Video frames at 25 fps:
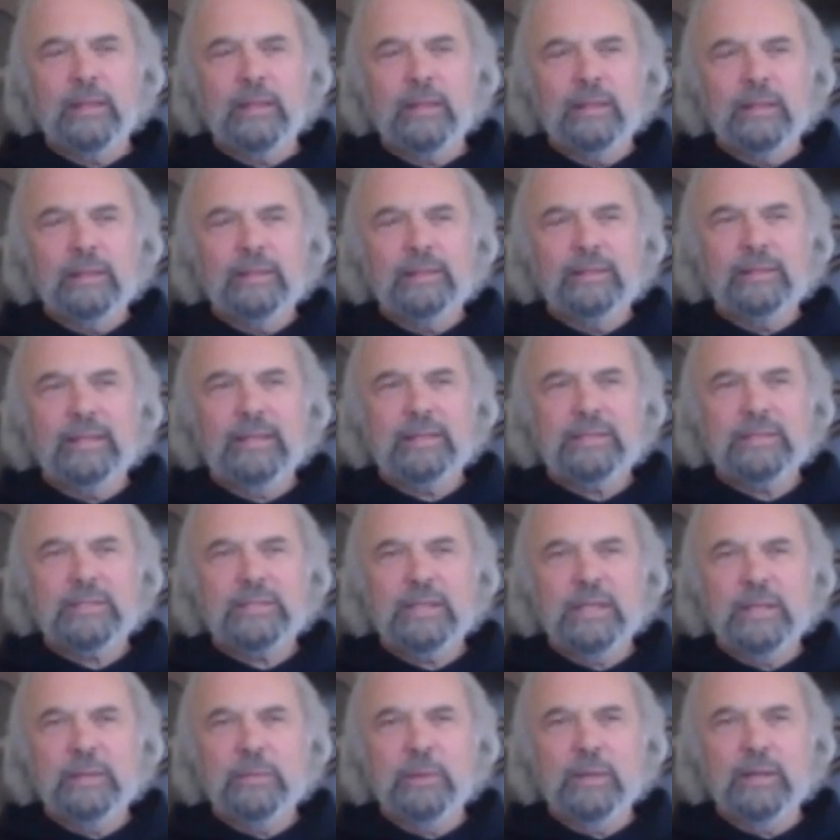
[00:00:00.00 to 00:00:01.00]
let's
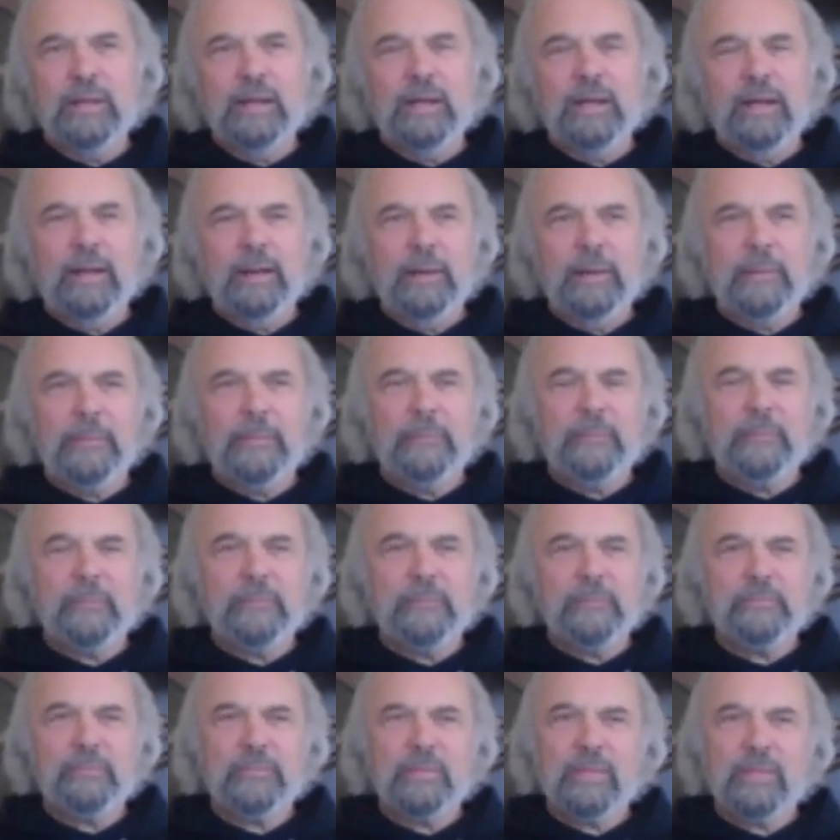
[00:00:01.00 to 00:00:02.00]
see.
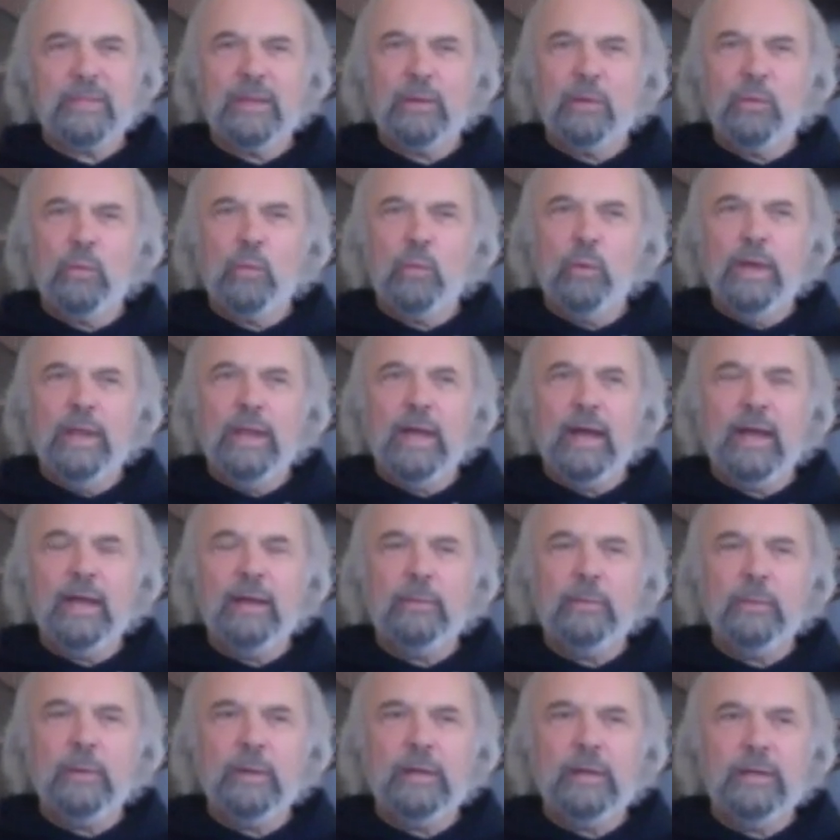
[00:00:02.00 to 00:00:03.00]
When I
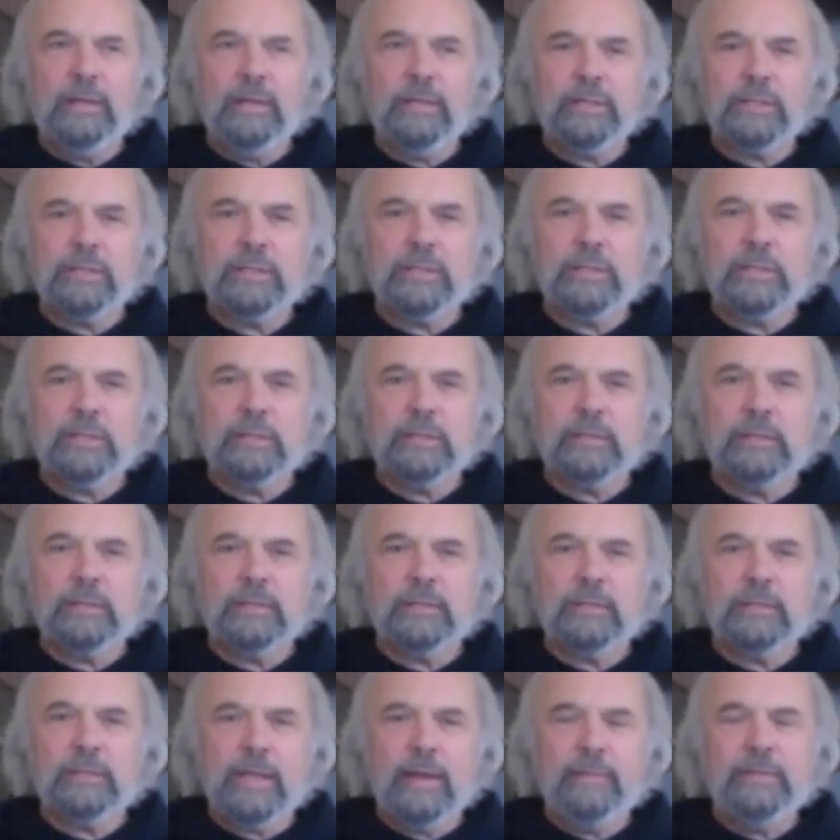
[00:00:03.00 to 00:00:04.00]
was
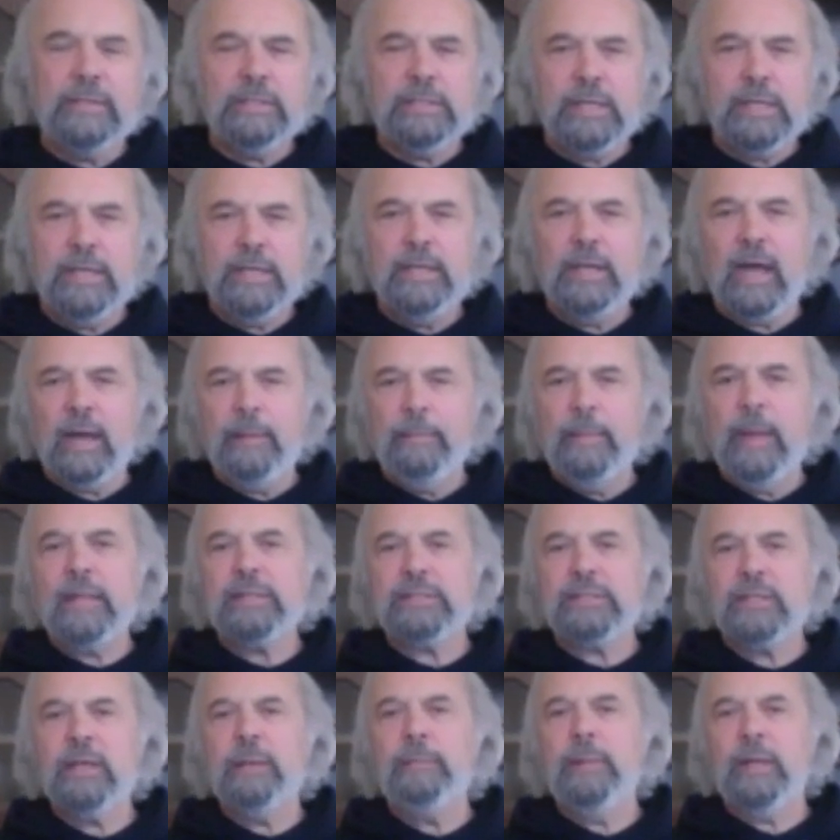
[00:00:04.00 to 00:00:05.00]
17, I met
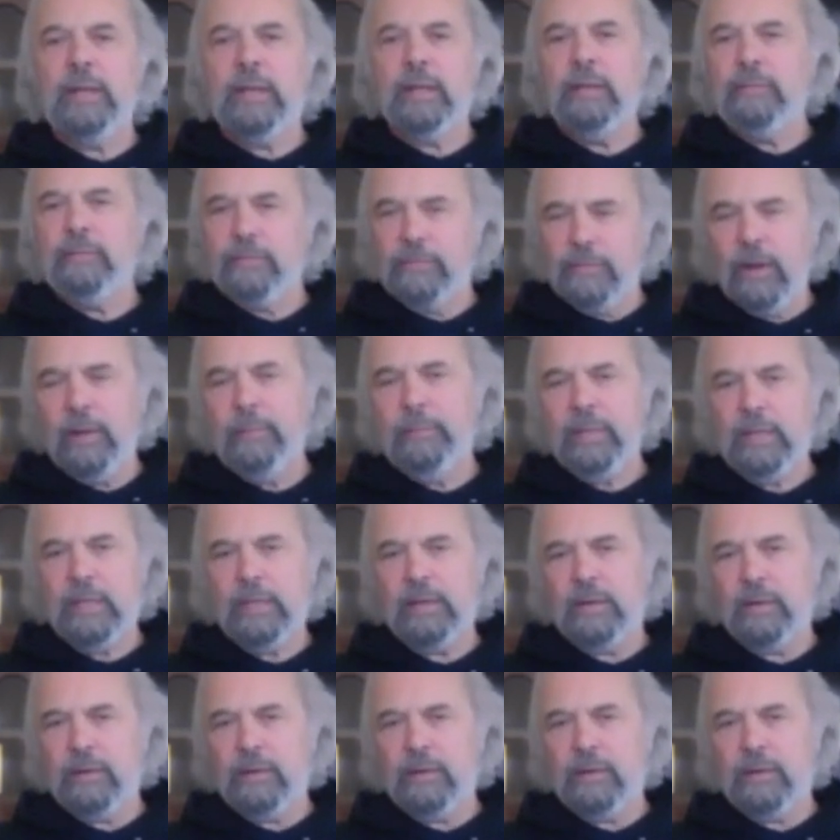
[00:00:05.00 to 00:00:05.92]
somebody from here.